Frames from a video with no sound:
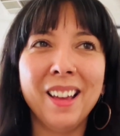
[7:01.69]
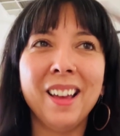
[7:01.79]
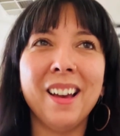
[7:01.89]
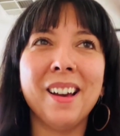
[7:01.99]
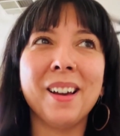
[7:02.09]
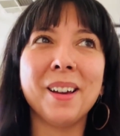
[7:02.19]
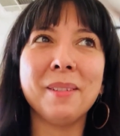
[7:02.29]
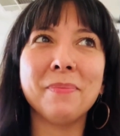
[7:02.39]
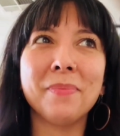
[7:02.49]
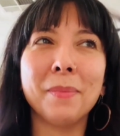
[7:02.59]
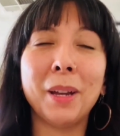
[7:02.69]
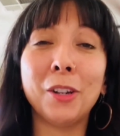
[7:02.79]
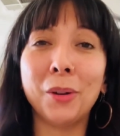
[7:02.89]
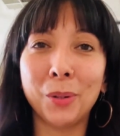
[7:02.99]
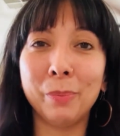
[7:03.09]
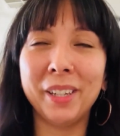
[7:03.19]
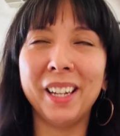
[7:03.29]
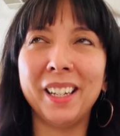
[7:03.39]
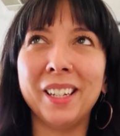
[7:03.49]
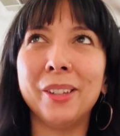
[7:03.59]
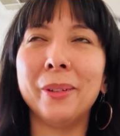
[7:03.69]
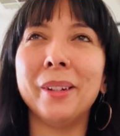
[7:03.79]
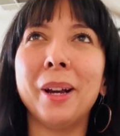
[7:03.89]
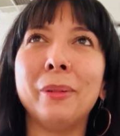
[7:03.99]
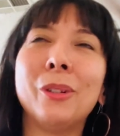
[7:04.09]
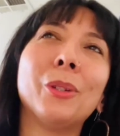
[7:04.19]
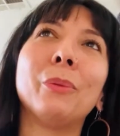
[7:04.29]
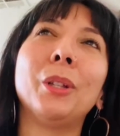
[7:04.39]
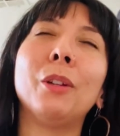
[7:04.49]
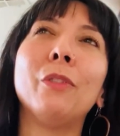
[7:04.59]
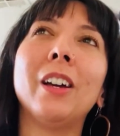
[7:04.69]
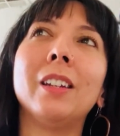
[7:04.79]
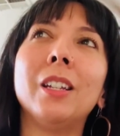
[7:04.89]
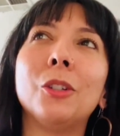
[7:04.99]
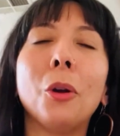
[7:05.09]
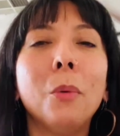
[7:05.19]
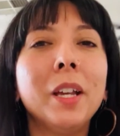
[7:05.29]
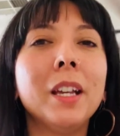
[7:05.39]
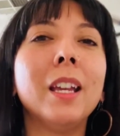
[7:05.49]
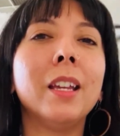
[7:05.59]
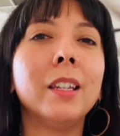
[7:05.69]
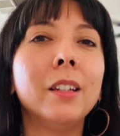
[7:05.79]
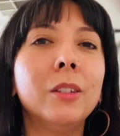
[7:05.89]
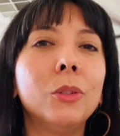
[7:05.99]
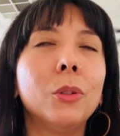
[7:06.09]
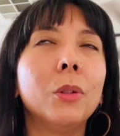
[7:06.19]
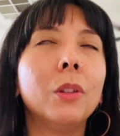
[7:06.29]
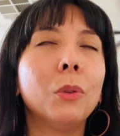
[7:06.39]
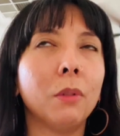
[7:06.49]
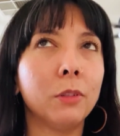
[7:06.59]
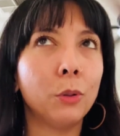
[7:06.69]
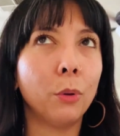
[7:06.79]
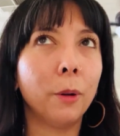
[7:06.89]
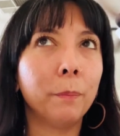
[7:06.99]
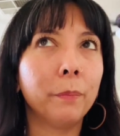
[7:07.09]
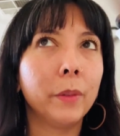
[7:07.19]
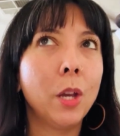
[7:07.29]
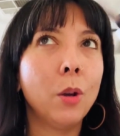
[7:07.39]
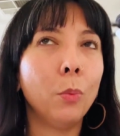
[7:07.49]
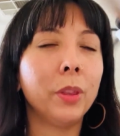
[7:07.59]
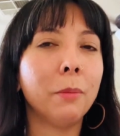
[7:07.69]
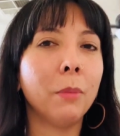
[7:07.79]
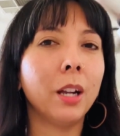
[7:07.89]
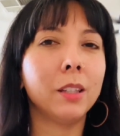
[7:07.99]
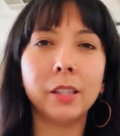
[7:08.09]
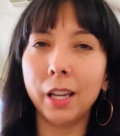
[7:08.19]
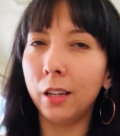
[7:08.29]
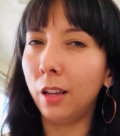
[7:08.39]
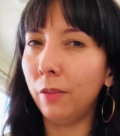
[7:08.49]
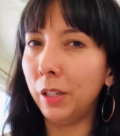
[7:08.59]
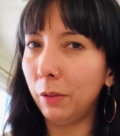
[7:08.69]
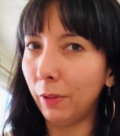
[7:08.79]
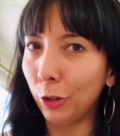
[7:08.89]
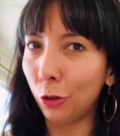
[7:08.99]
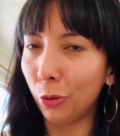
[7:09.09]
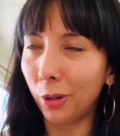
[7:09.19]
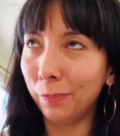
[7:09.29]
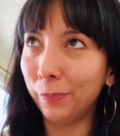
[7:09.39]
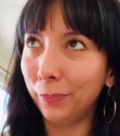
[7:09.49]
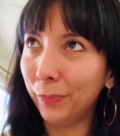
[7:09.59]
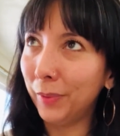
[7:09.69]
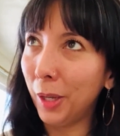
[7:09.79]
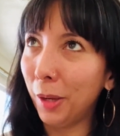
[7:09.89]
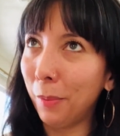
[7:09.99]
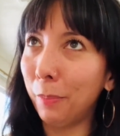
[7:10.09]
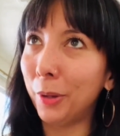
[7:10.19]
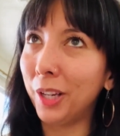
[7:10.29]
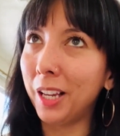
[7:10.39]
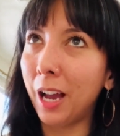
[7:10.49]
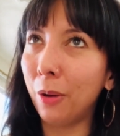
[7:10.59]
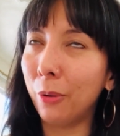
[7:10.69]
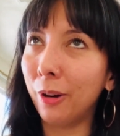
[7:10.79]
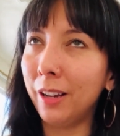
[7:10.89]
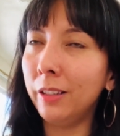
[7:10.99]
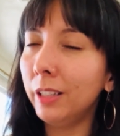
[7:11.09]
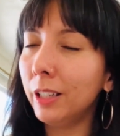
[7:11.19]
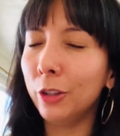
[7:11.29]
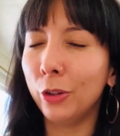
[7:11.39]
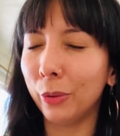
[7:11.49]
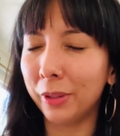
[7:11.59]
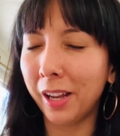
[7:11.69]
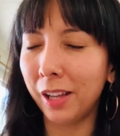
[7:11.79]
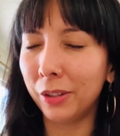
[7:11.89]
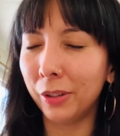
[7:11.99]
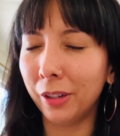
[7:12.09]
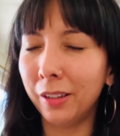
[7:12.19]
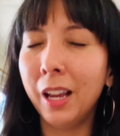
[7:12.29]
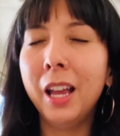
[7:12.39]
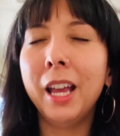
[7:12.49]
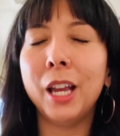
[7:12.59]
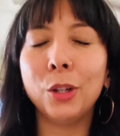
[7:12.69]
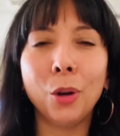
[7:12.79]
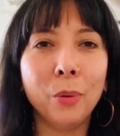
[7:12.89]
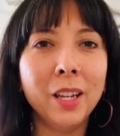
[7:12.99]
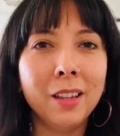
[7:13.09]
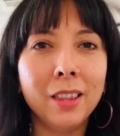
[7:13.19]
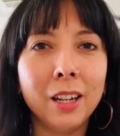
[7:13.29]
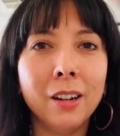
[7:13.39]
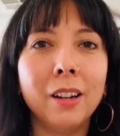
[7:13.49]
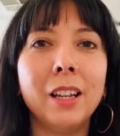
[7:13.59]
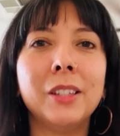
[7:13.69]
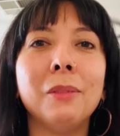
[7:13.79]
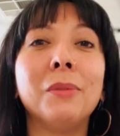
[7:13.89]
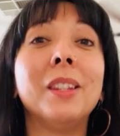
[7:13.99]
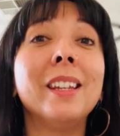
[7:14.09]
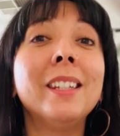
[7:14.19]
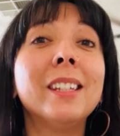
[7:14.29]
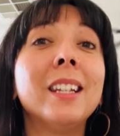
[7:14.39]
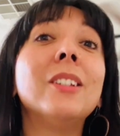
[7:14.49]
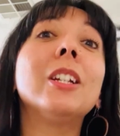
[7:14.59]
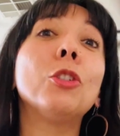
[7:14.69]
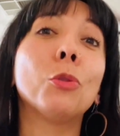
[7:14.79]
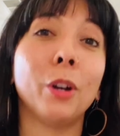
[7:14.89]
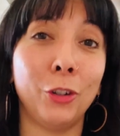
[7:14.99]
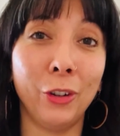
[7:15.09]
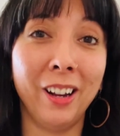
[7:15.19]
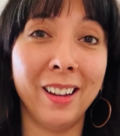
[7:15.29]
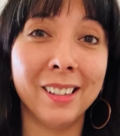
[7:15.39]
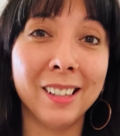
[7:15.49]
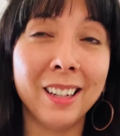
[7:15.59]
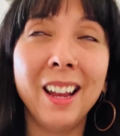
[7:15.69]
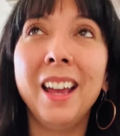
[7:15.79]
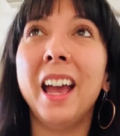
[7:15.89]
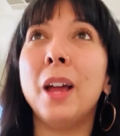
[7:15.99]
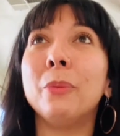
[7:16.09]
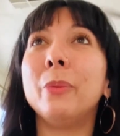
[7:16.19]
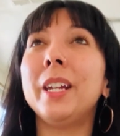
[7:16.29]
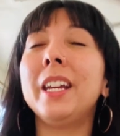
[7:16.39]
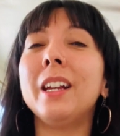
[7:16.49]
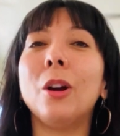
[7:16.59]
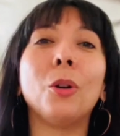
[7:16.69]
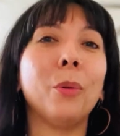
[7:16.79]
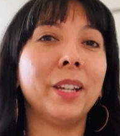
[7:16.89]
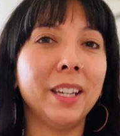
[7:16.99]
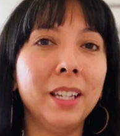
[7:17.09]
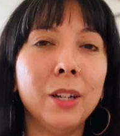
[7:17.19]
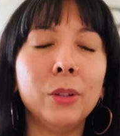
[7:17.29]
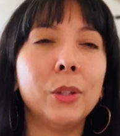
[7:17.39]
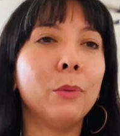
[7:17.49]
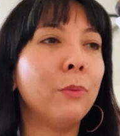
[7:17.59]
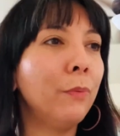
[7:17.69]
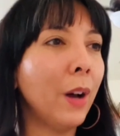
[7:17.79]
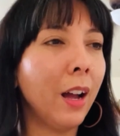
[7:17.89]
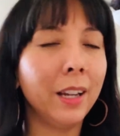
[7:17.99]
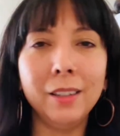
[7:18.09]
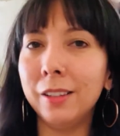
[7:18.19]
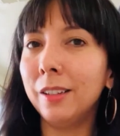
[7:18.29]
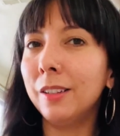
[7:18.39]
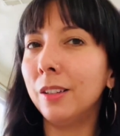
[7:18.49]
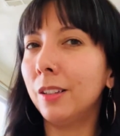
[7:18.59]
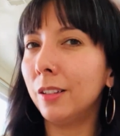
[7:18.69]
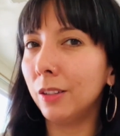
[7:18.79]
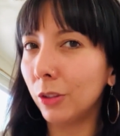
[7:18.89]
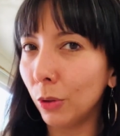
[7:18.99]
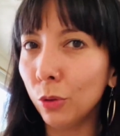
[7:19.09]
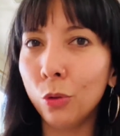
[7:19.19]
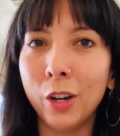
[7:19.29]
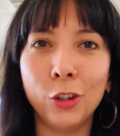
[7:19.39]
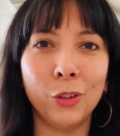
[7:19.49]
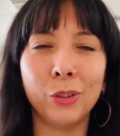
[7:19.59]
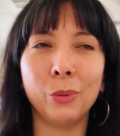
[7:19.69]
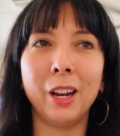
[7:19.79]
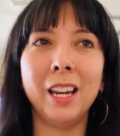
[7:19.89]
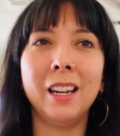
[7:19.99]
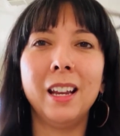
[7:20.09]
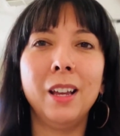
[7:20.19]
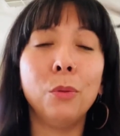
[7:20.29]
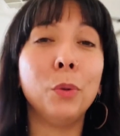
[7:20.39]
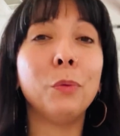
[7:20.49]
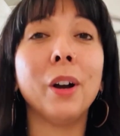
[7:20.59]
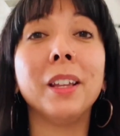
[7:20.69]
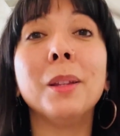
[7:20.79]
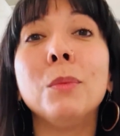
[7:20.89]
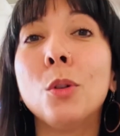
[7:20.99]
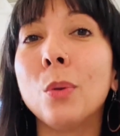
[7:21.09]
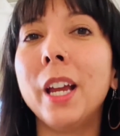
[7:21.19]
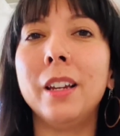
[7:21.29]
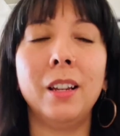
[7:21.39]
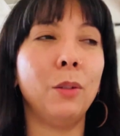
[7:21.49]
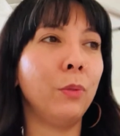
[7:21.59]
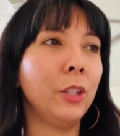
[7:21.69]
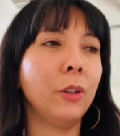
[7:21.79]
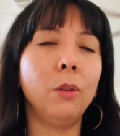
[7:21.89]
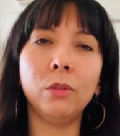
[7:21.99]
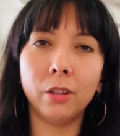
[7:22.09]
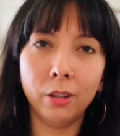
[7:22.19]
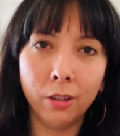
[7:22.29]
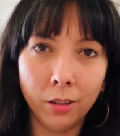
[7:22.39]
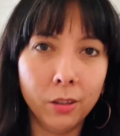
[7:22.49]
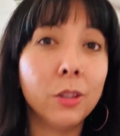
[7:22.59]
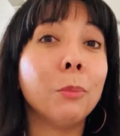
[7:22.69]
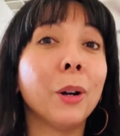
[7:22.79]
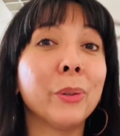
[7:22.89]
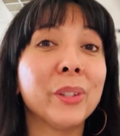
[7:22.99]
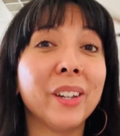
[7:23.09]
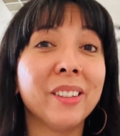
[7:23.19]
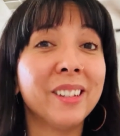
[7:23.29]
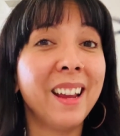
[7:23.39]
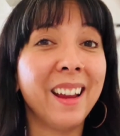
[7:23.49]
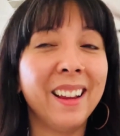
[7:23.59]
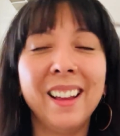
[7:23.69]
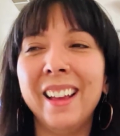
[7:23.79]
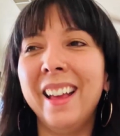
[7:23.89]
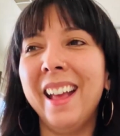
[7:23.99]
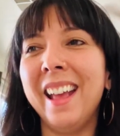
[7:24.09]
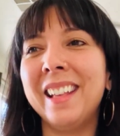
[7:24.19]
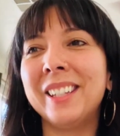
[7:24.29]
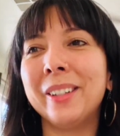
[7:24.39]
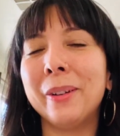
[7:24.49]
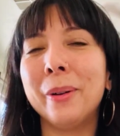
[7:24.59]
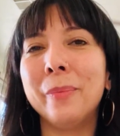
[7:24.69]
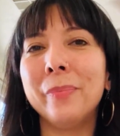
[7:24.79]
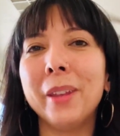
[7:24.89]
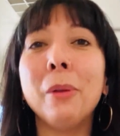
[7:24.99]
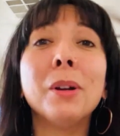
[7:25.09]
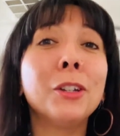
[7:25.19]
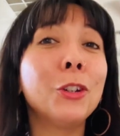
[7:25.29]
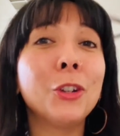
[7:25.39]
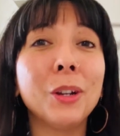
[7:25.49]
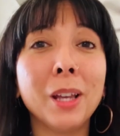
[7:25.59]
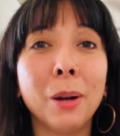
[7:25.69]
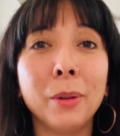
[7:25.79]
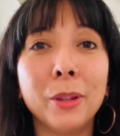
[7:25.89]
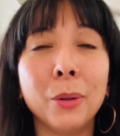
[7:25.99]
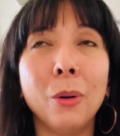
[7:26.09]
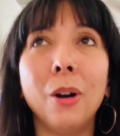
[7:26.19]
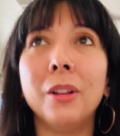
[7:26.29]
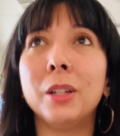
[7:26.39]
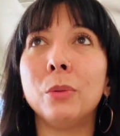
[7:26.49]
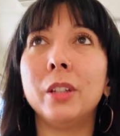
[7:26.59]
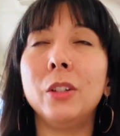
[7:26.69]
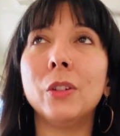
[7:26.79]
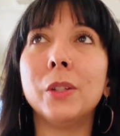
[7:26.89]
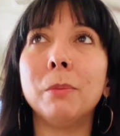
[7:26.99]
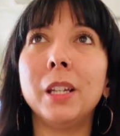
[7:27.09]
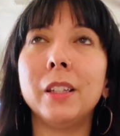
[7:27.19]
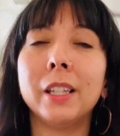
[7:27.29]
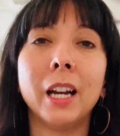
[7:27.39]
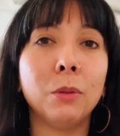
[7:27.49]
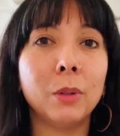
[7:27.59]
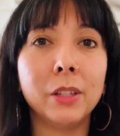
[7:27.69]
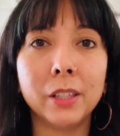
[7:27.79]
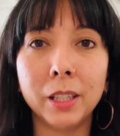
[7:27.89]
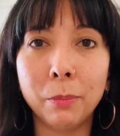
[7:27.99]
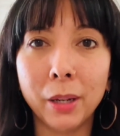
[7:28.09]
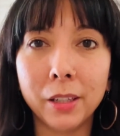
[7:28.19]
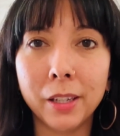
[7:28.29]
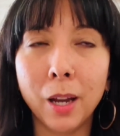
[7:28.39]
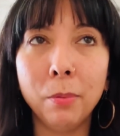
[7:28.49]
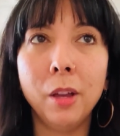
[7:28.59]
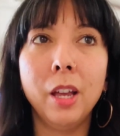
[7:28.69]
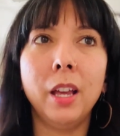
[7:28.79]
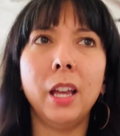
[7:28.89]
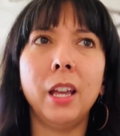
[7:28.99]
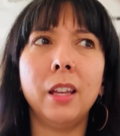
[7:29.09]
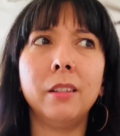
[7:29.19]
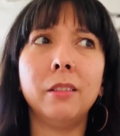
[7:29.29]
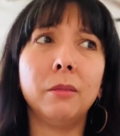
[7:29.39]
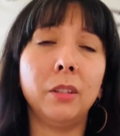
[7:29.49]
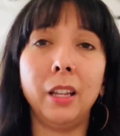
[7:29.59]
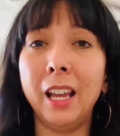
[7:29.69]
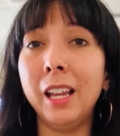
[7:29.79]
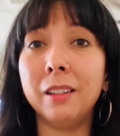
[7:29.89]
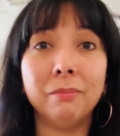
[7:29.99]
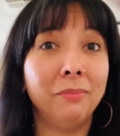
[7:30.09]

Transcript: my daughter's been getting into it now, which is really fun, is going into the thrift store with the mindset of an adventurer, putting our Indiana Jones hats on and going in there as if this is a treasure hunt. And we are going in here to find certain treasures, right? If we find them, great. If we don't, tomorrow's another day. And so I wanted to share that with you all, and really just some things that I'd recently picked up. And hey,